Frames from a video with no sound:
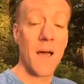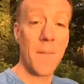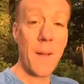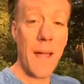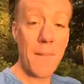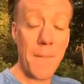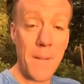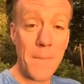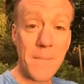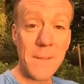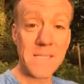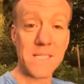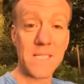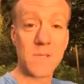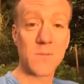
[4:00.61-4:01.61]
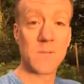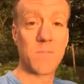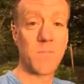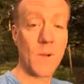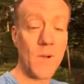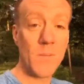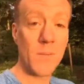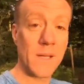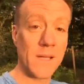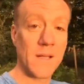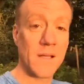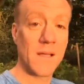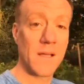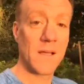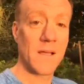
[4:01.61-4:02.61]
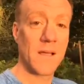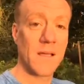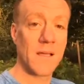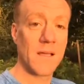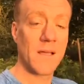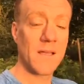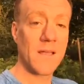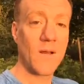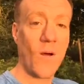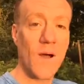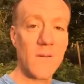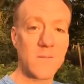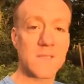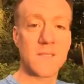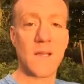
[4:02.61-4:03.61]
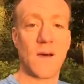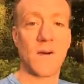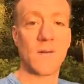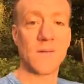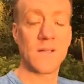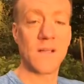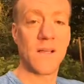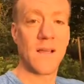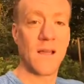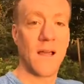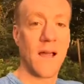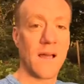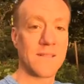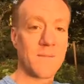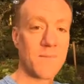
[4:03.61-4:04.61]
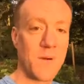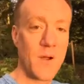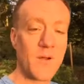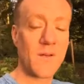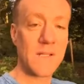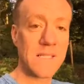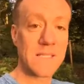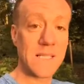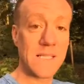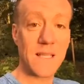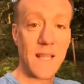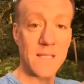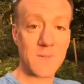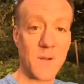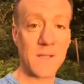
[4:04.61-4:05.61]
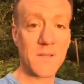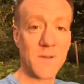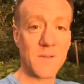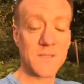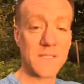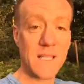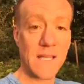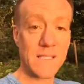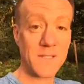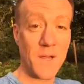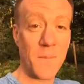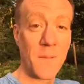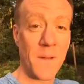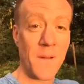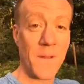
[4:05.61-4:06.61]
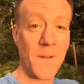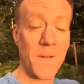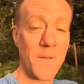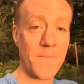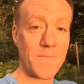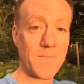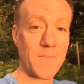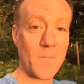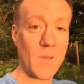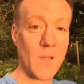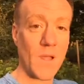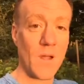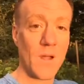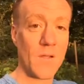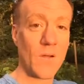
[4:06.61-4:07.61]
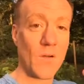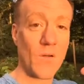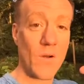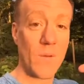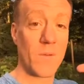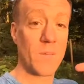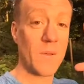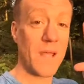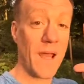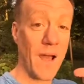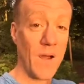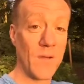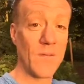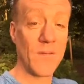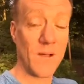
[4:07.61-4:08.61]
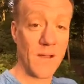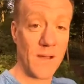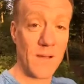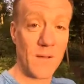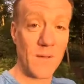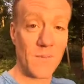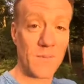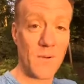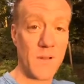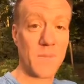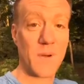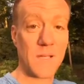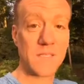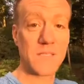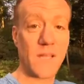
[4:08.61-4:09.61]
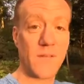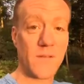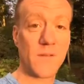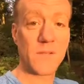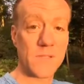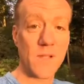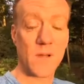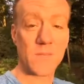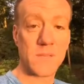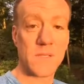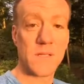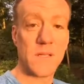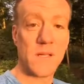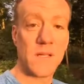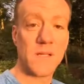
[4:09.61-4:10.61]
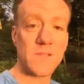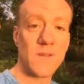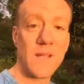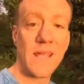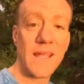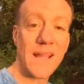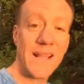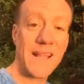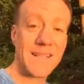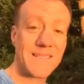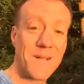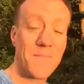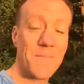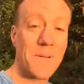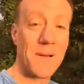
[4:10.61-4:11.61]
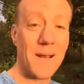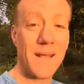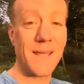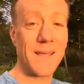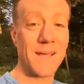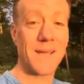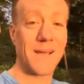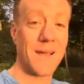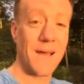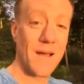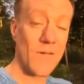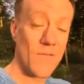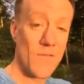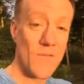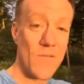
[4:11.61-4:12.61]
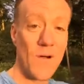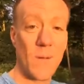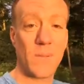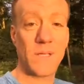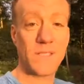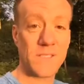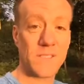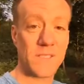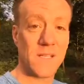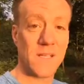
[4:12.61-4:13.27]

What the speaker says: and my business was booming. You know, I was told, as a broker in the city, that's what I do as a day job, your career would be over, pretty much, if you stopped drinking, and that's complete rubbish.